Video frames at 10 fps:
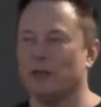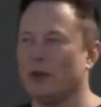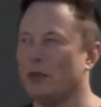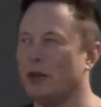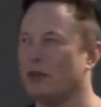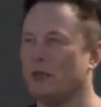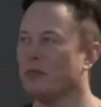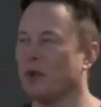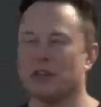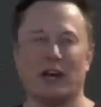a bit
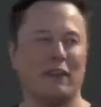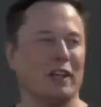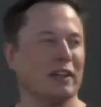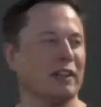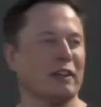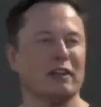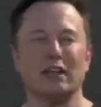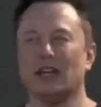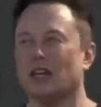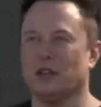more time, like if
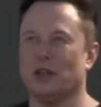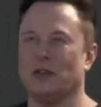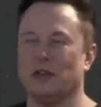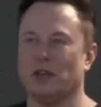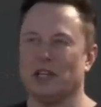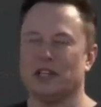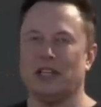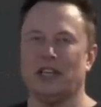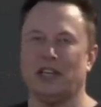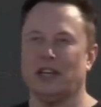you look at
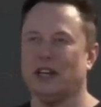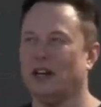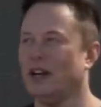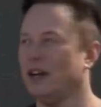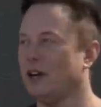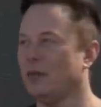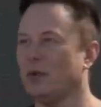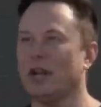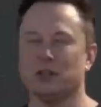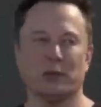the 1
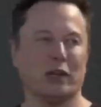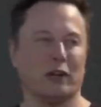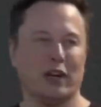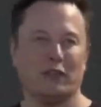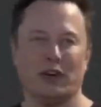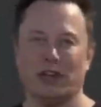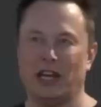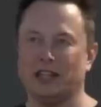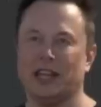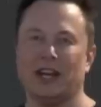ounce per kilogram
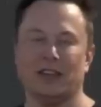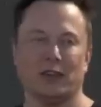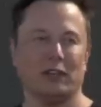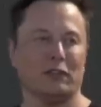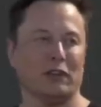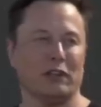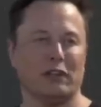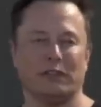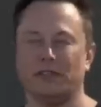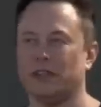at the cathode level
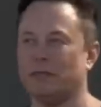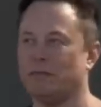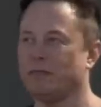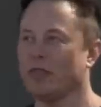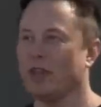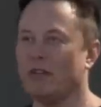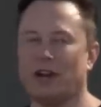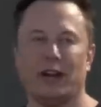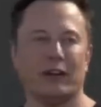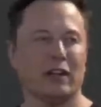of
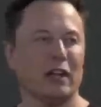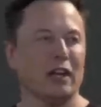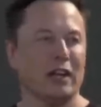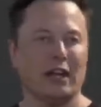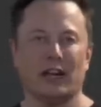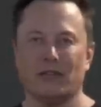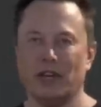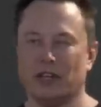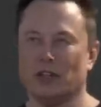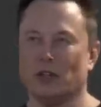iron,
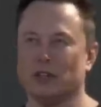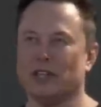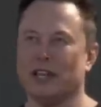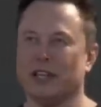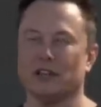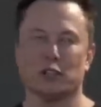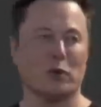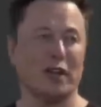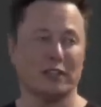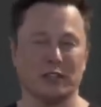it looks like nickel's
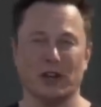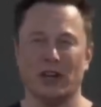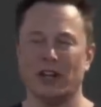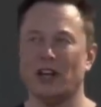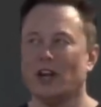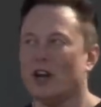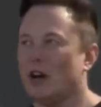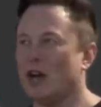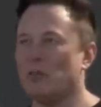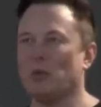twice as good.
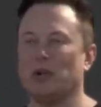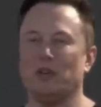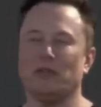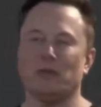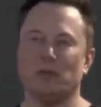But when you've